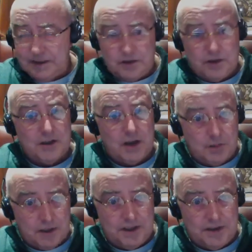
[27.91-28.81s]
Just
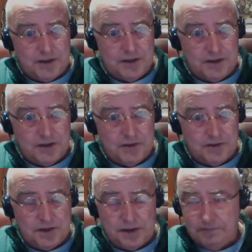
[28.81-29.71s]
coming into the new
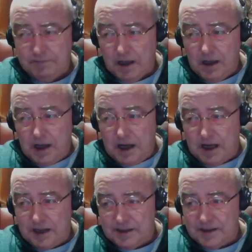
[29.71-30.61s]
year,
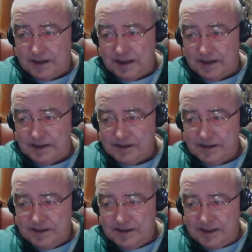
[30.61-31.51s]
and
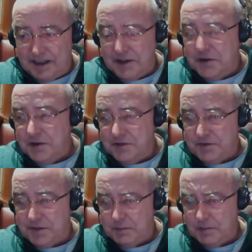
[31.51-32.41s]
I heard
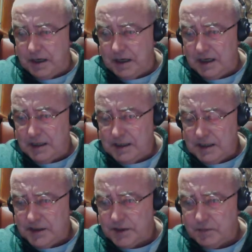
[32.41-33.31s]
from
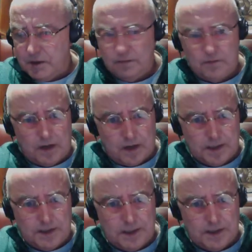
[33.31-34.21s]
someone
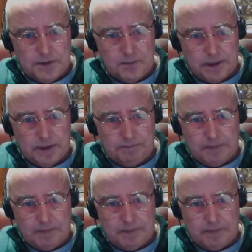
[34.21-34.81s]
very dear to me